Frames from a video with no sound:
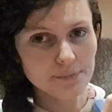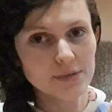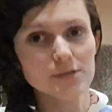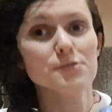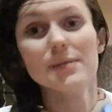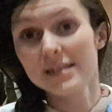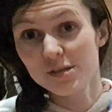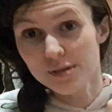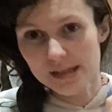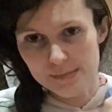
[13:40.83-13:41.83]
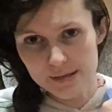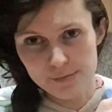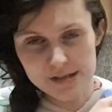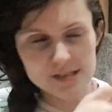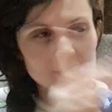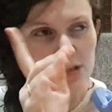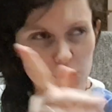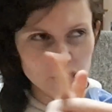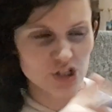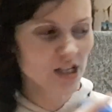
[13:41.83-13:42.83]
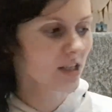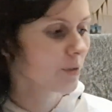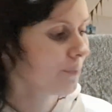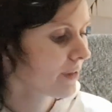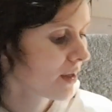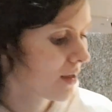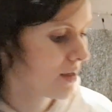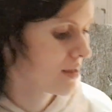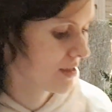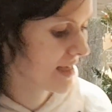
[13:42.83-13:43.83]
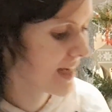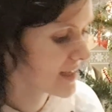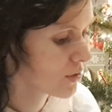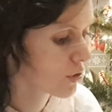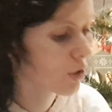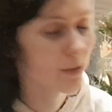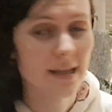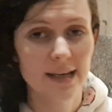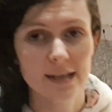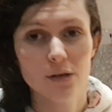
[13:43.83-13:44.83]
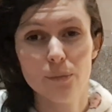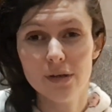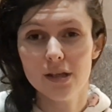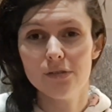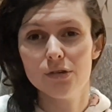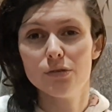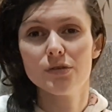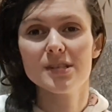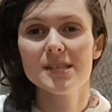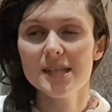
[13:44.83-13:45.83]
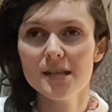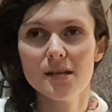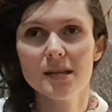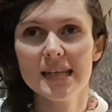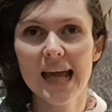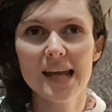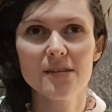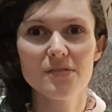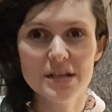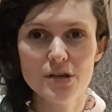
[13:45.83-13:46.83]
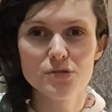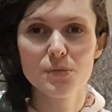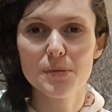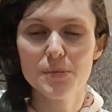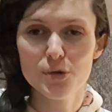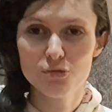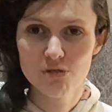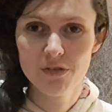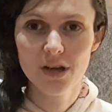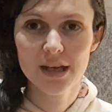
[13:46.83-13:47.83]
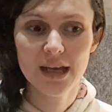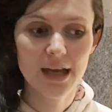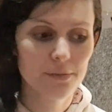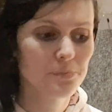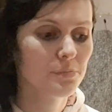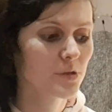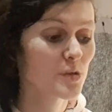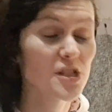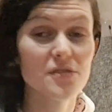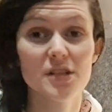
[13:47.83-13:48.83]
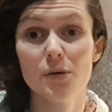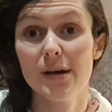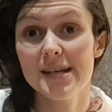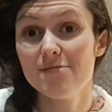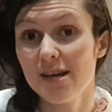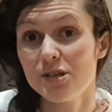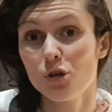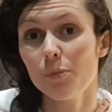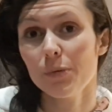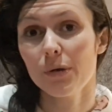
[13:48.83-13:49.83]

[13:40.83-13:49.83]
this was meant to be their main present until I had a look online, and if you've seen the videos from when we moved River, especially the video where he rears up